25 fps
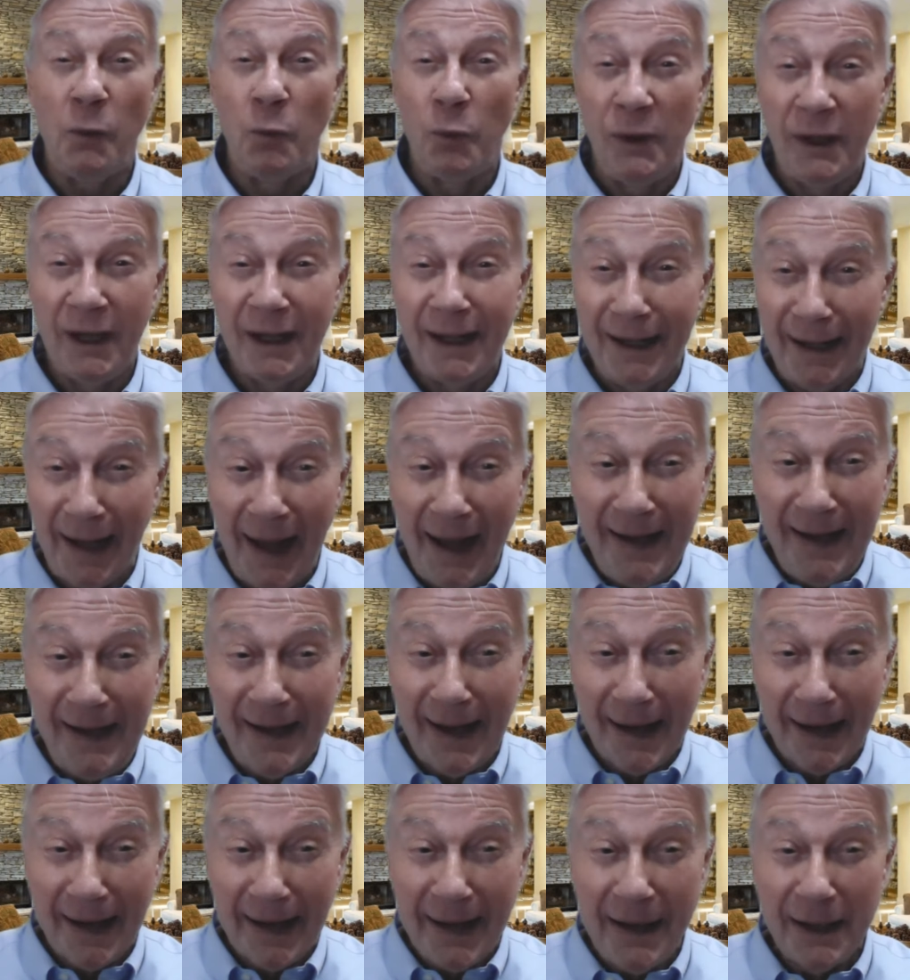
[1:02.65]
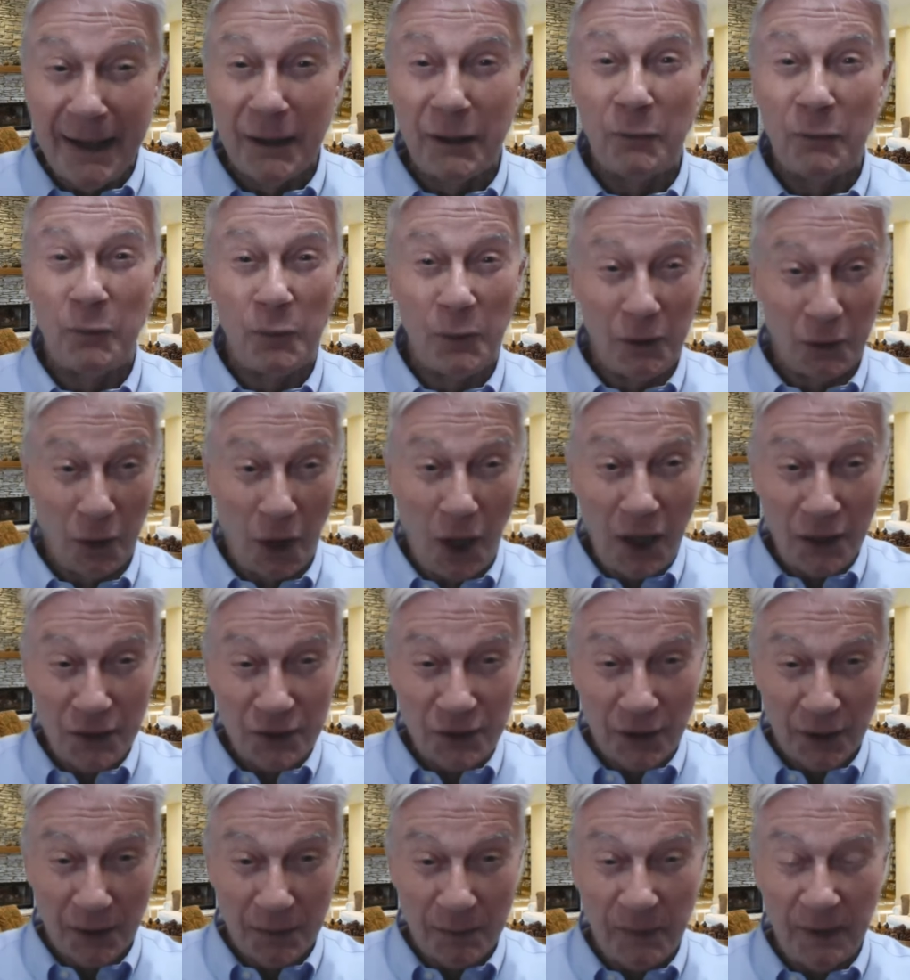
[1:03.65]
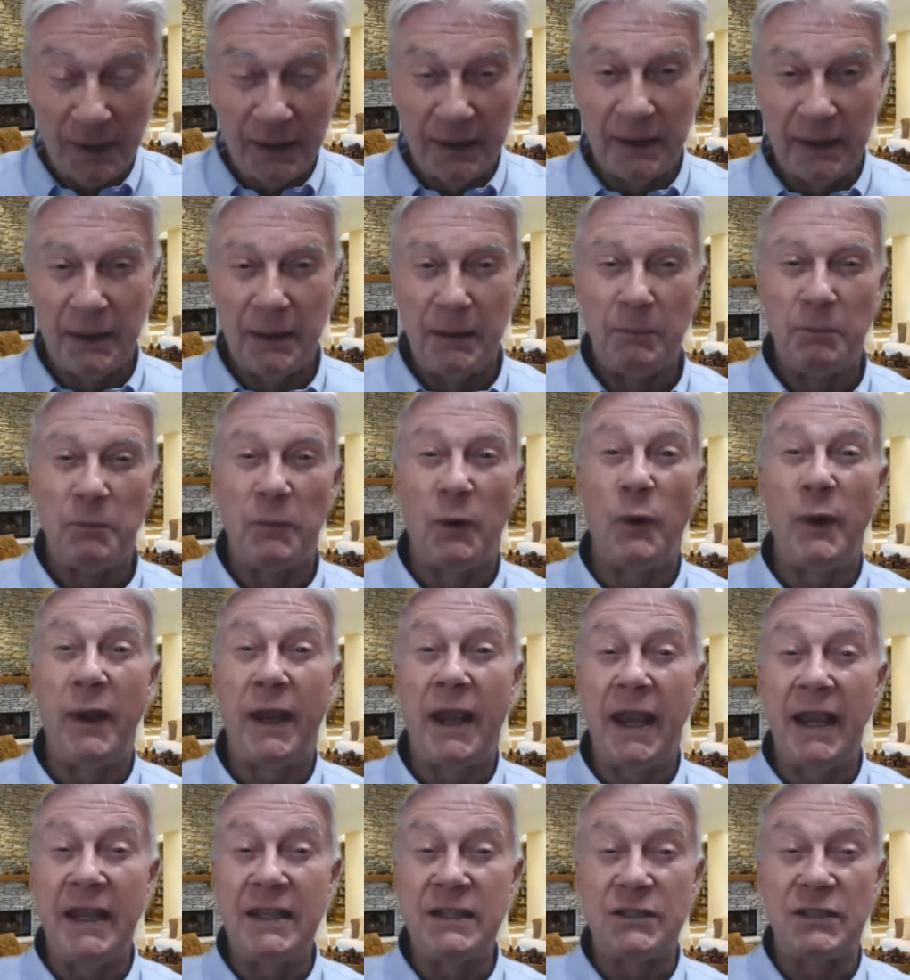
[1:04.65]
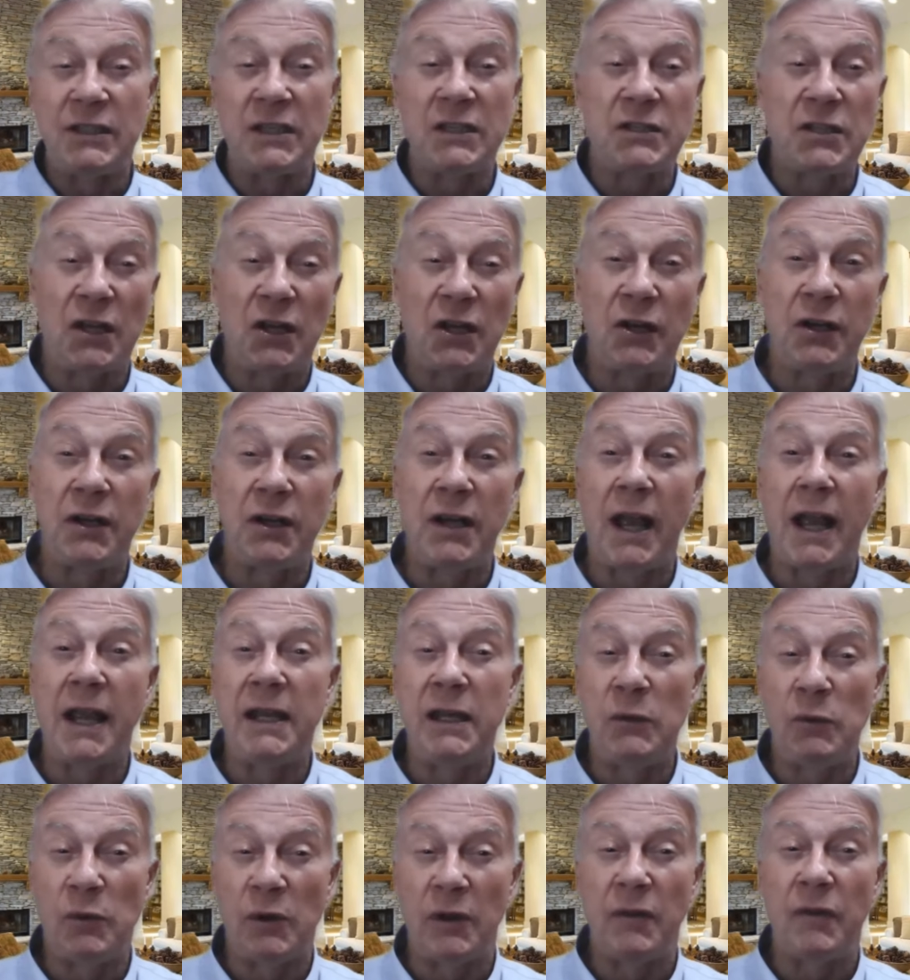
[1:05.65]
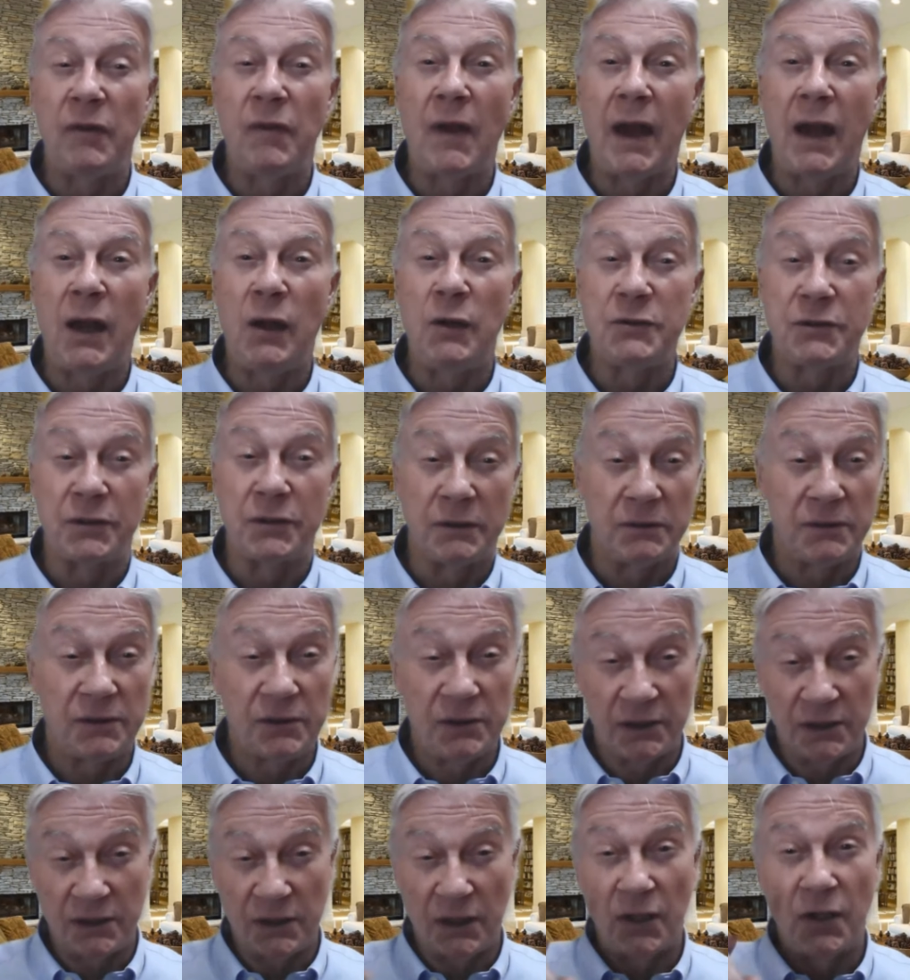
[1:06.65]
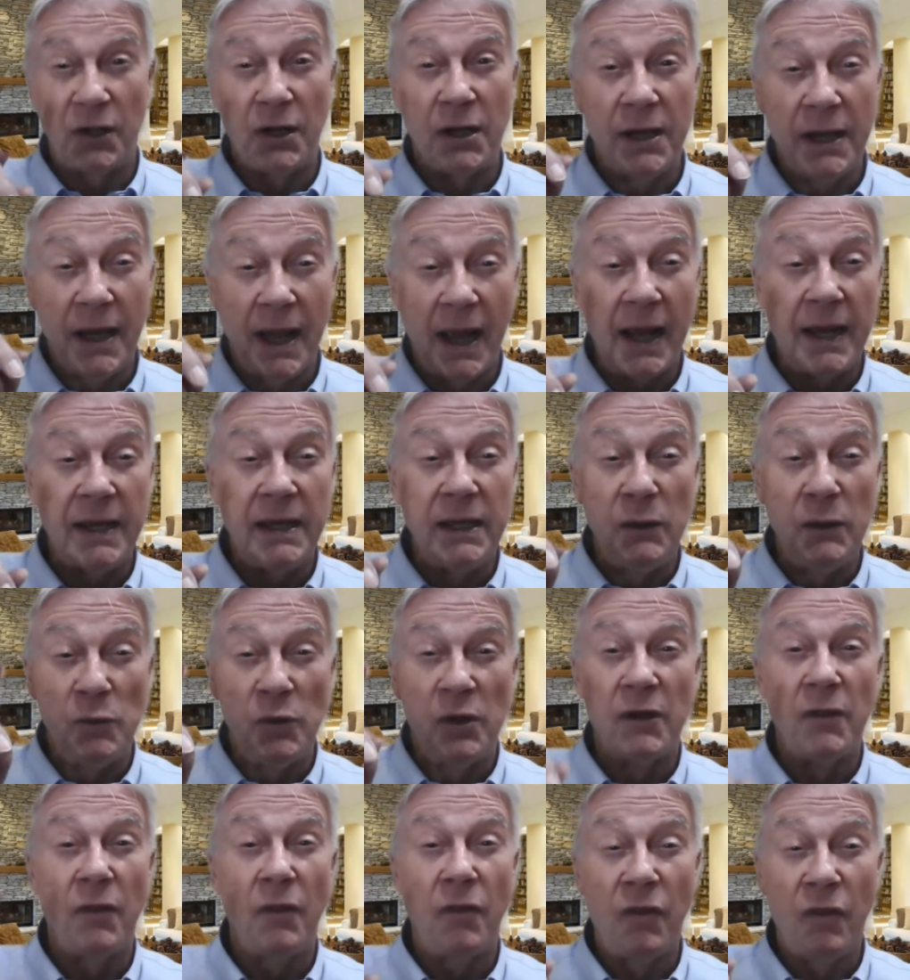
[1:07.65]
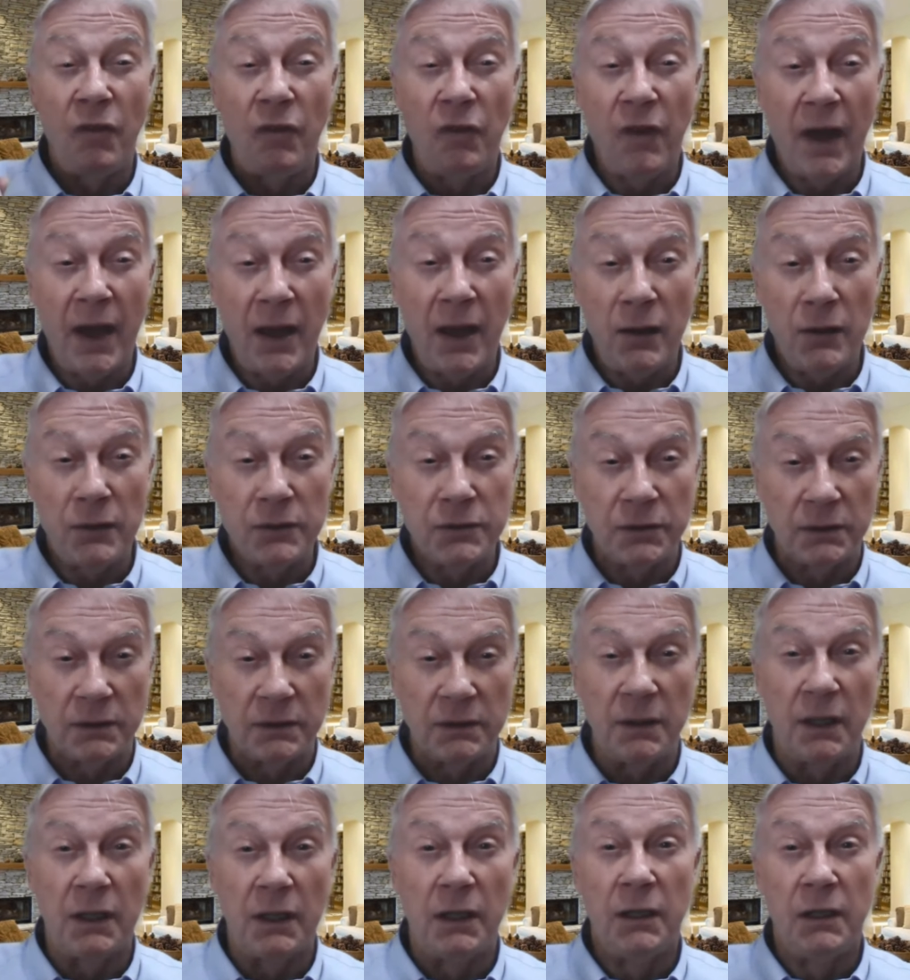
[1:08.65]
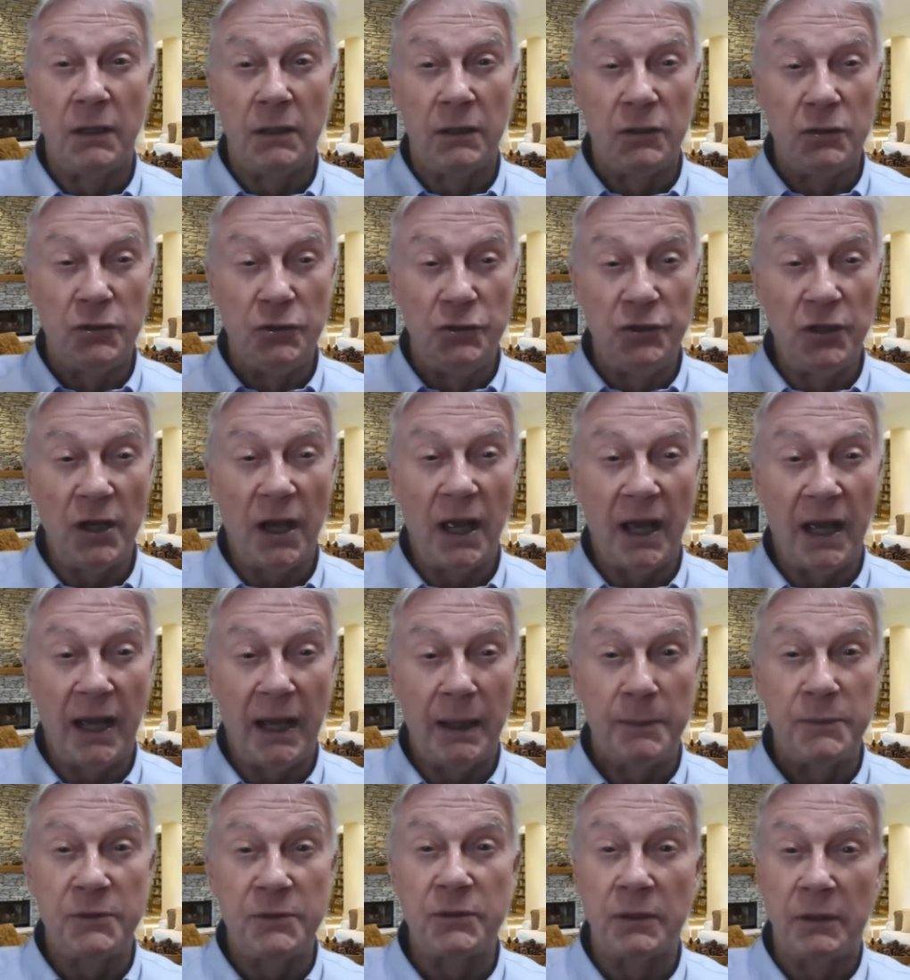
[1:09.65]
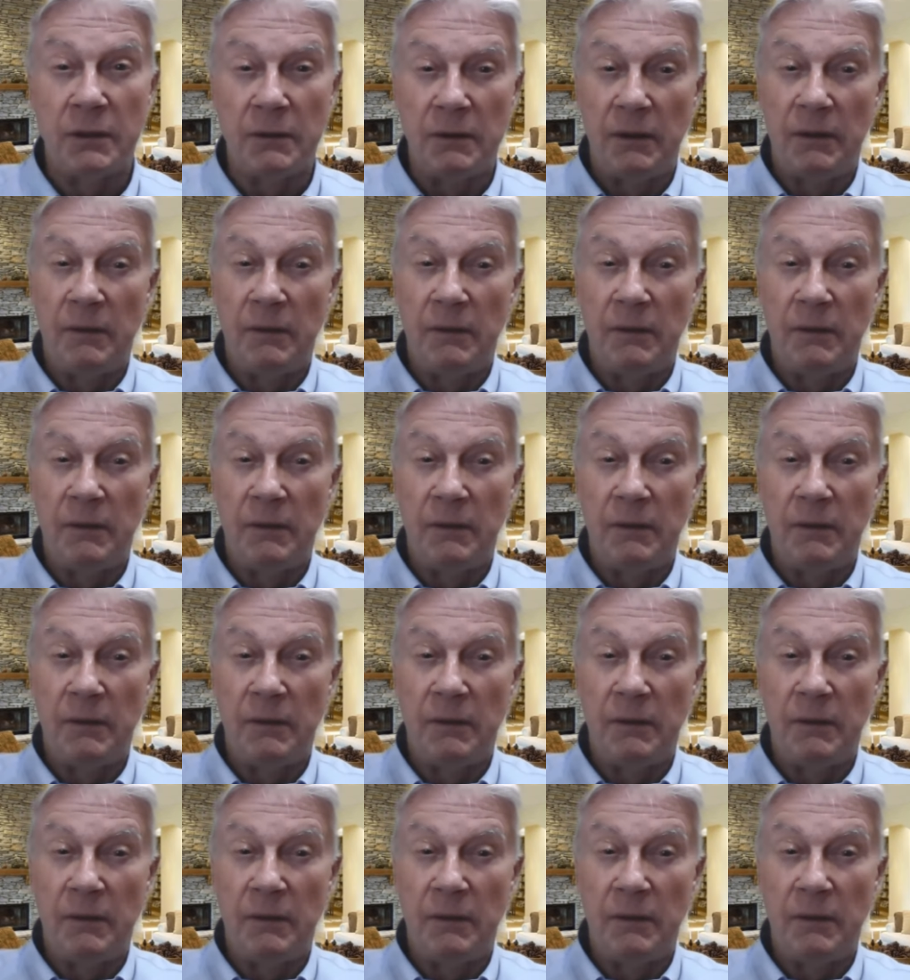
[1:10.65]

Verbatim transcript: We didn't gain any. We lost them, but we gained six hundred ninety-one thousand, six hundred ninety-one thousand jobs.